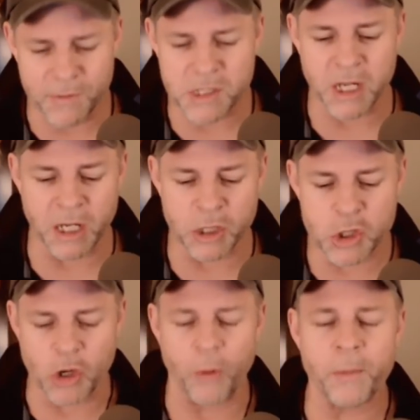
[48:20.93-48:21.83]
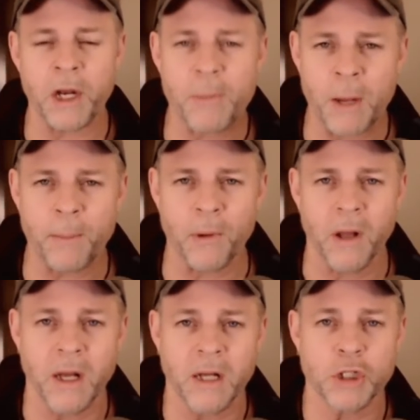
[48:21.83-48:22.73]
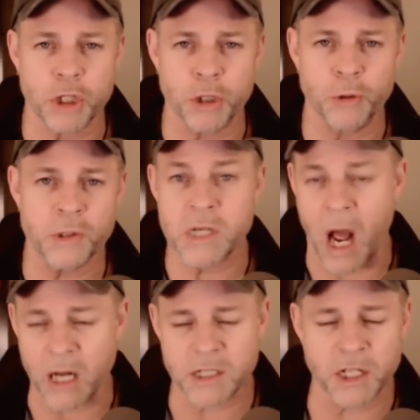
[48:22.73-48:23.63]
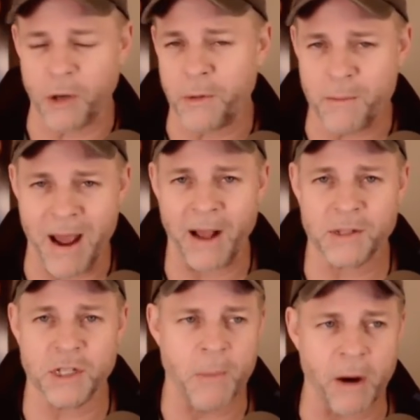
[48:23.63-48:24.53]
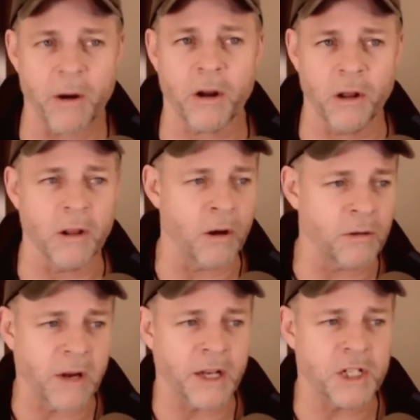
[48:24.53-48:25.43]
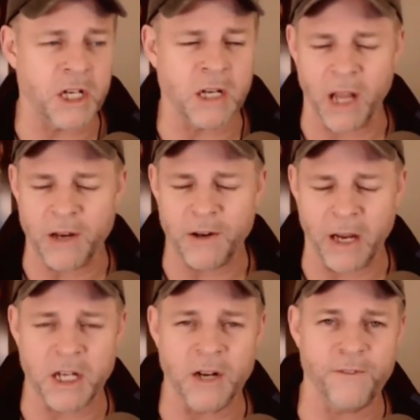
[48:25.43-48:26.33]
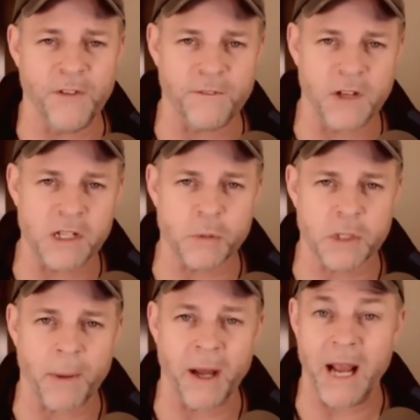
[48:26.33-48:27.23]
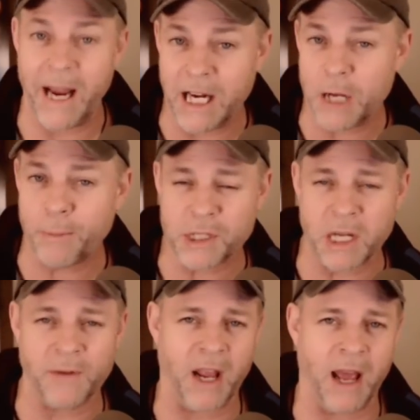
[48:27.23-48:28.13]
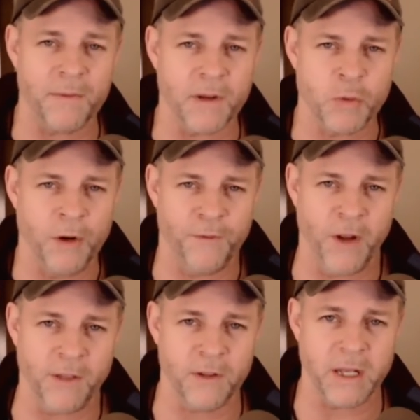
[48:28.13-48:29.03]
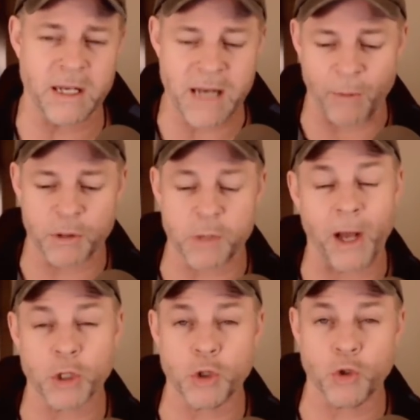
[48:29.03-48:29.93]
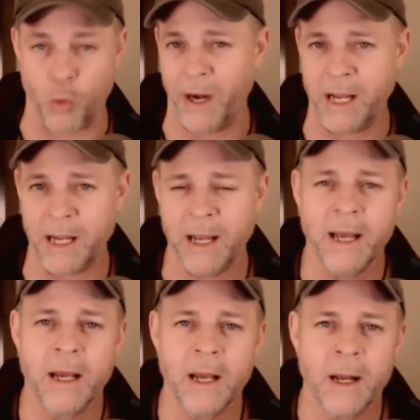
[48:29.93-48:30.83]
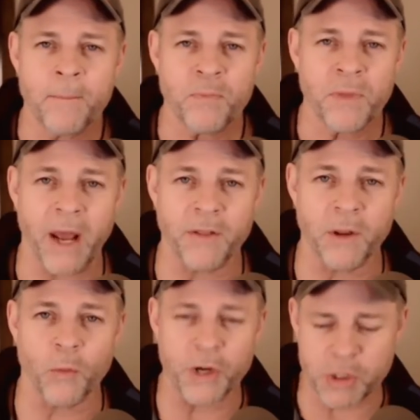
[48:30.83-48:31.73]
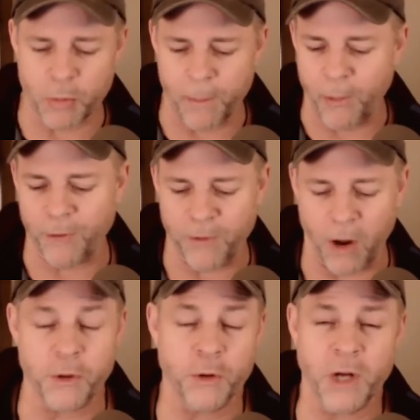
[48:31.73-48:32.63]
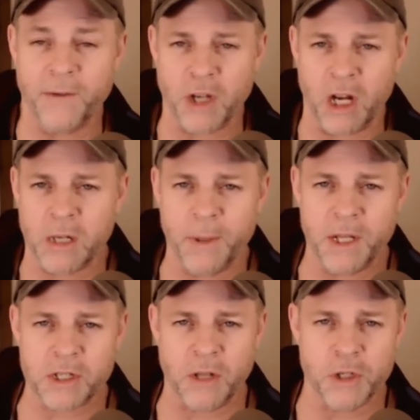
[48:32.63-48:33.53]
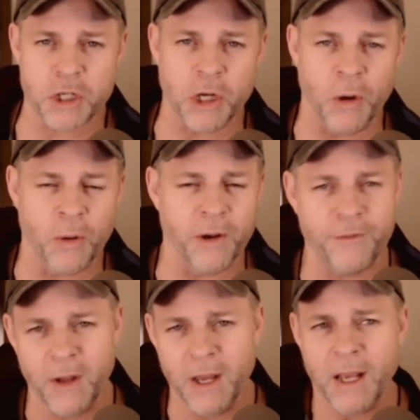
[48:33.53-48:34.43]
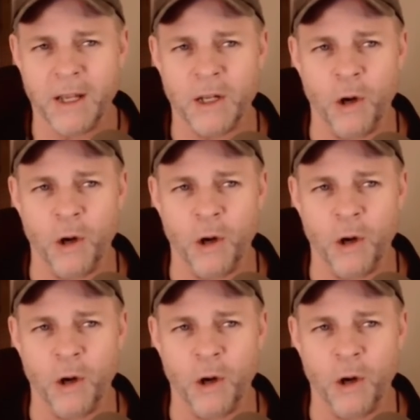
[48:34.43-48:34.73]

have seen so many people choose not to go to mass in America alone. 19 late 1950s, it was about 80% of Catholics went faithfully. Now it's about 20. And the recent report, Father, you and I have talked about this on the show of yeah.